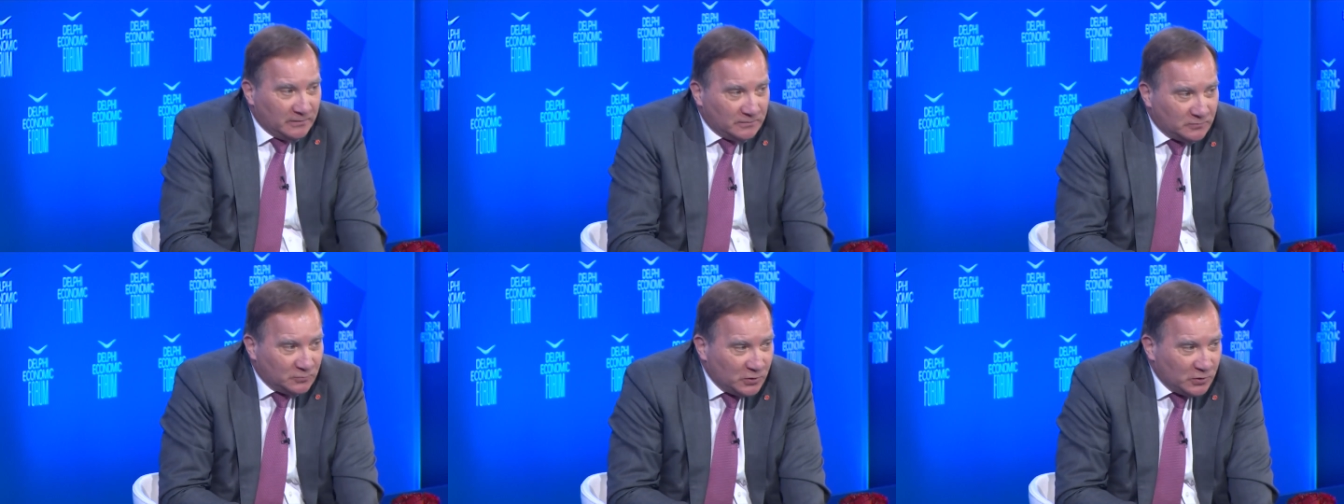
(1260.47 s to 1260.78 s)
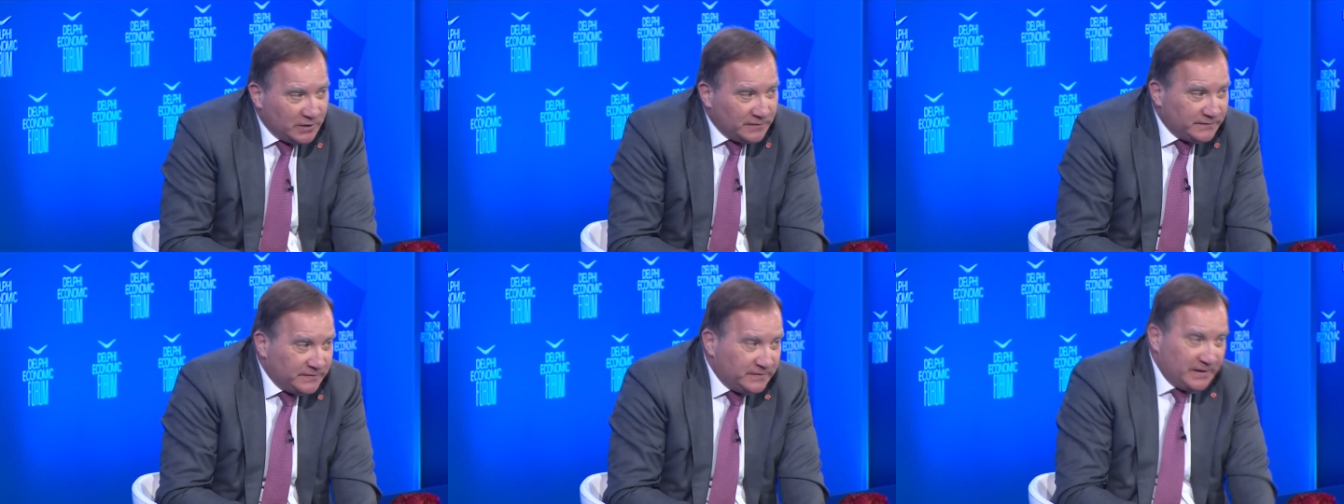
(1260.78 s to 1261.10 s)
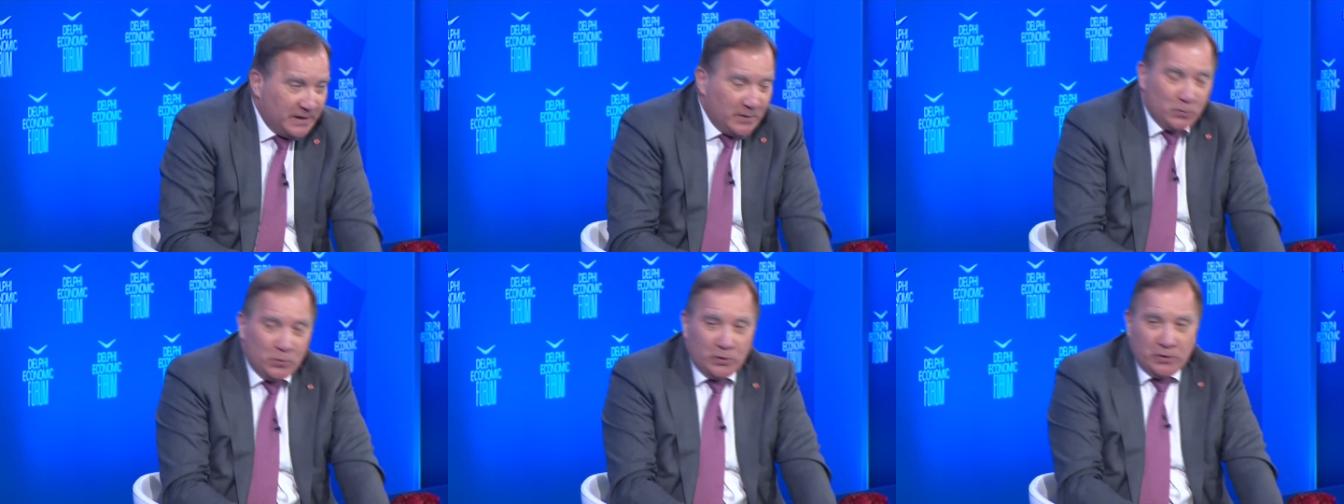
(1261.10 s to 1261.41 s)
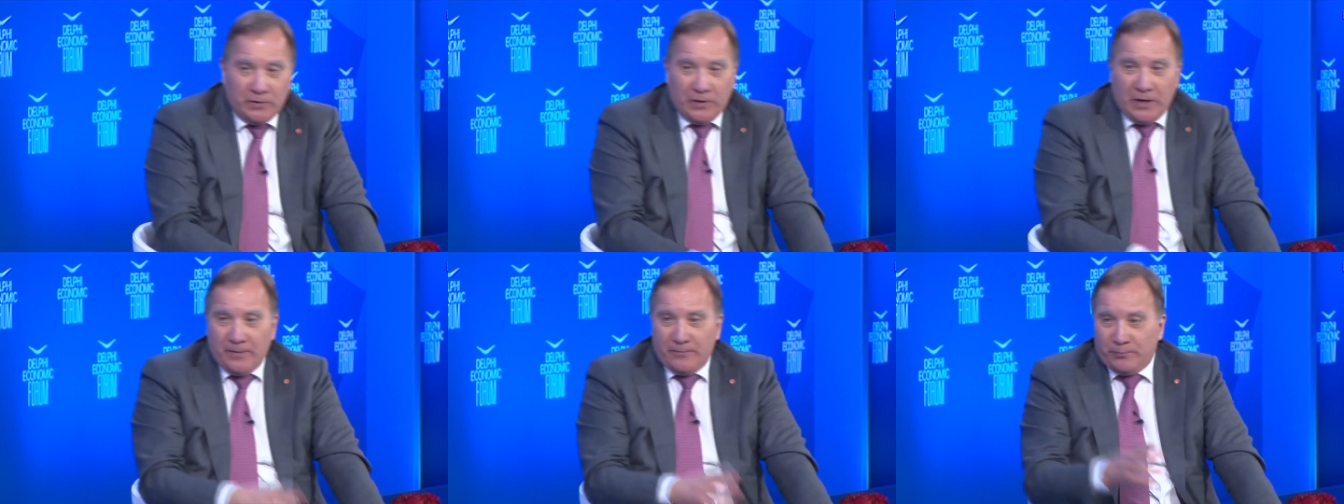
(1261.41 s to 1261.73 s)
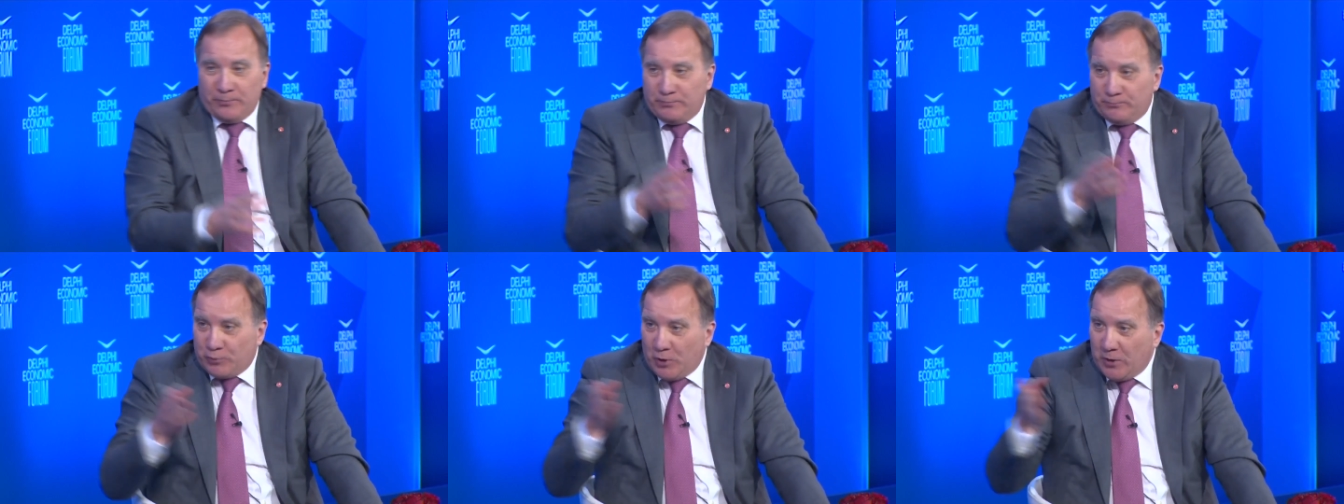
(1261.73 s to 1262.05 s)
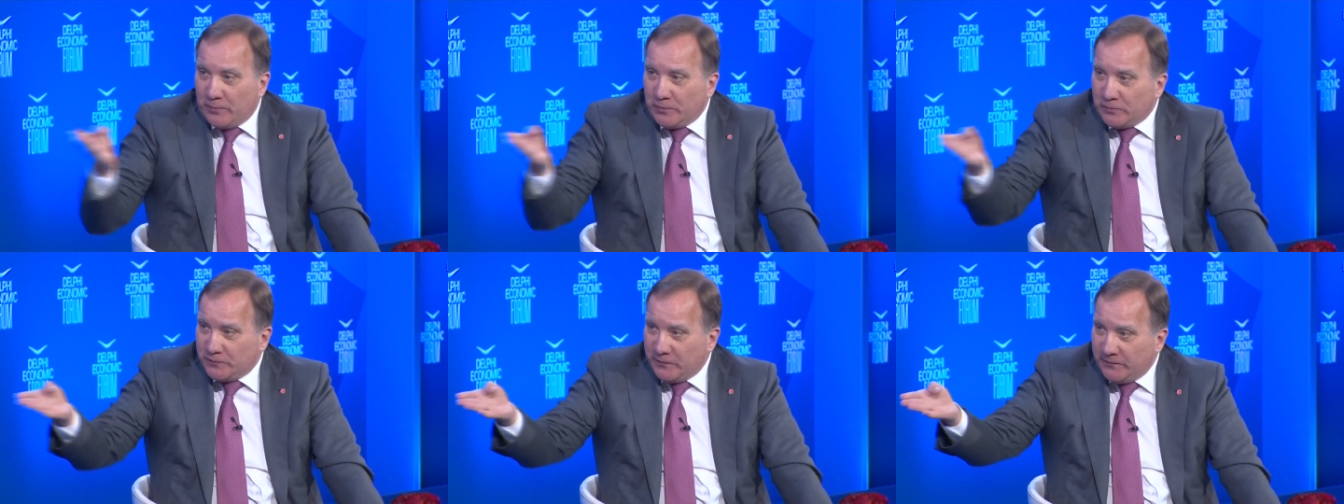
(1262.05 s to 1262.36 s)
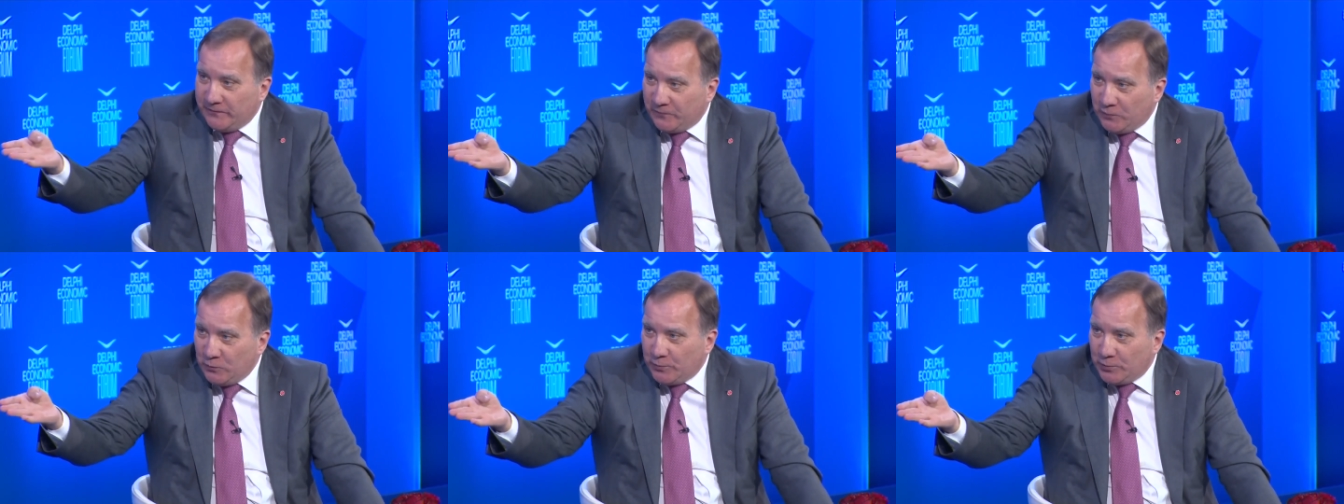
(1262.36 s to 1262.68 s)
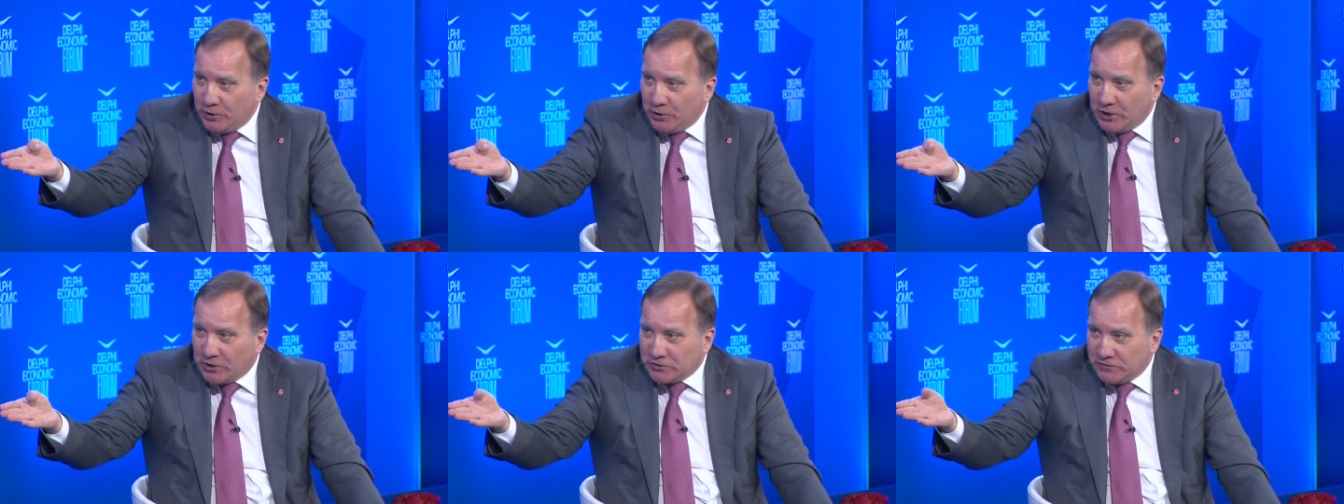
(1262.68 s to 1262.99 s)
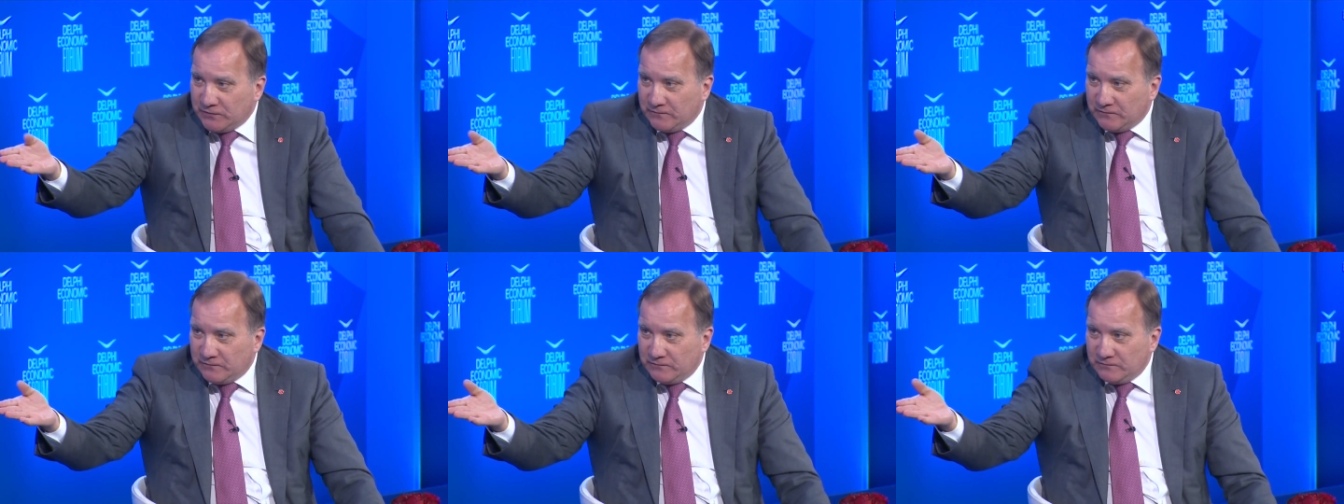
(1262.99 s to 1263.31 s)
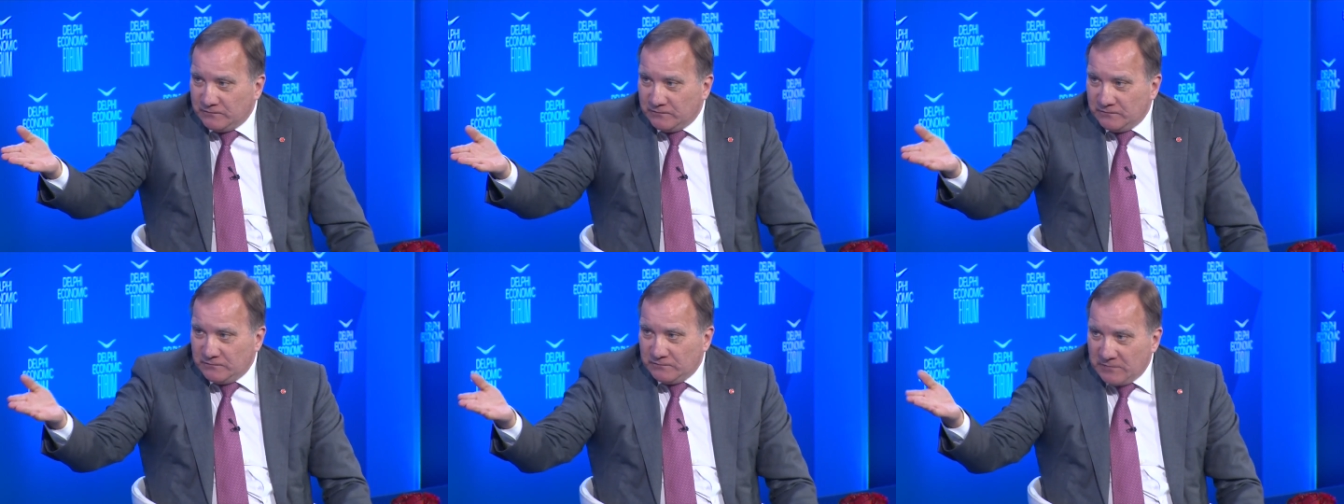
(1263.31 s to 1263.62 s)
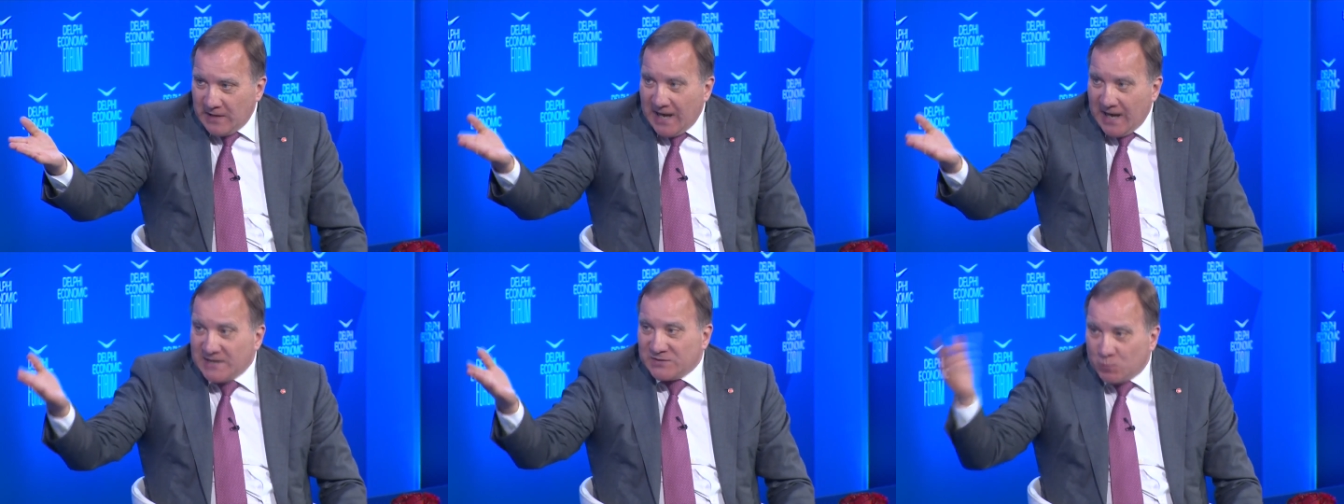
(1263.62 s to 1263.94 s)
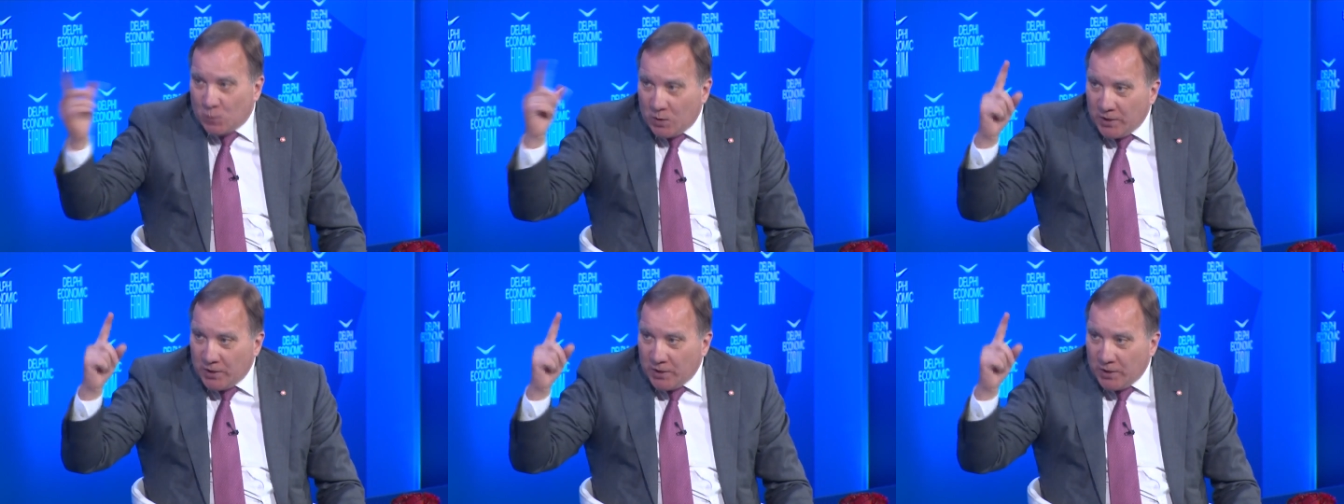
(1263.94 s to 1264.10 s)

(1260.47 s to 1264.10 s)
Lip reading: well, then we'll have problems with food production. As one